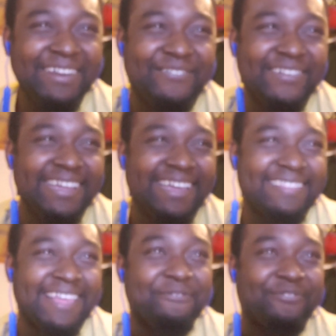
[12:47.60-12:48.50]
you gonna
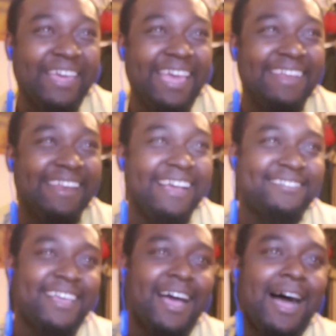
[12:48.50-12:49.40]
get that fade
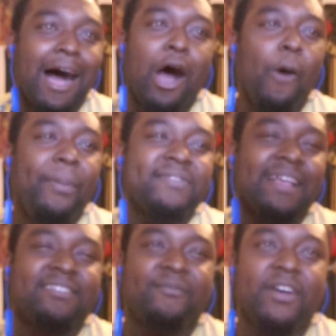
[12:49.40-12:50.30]
next. I hope it's
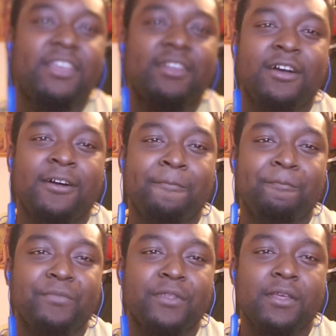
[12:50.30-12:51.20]
not some fucking
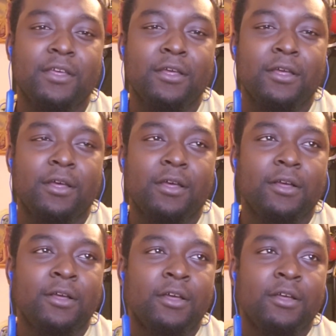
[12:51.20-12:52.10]
um,
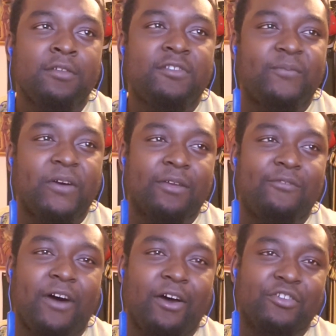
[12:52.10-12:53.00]
some
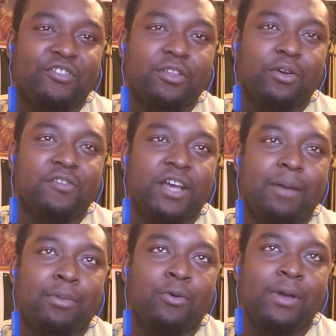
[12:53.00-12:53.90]
fucking fodder shit the whole
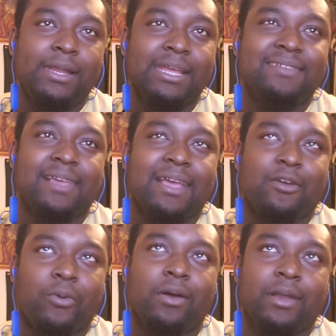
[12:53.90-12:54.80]
time, bro. He needs to
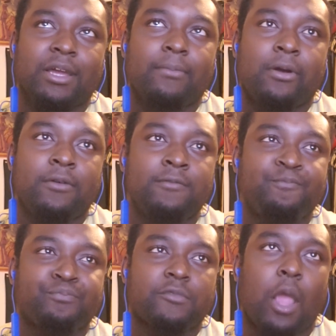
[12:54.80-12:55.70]
get a real nigga,
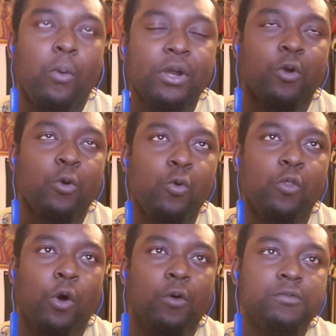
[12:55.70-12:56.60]
bro. I wonder
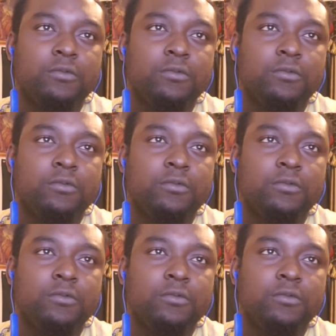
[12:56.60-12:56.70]
who though.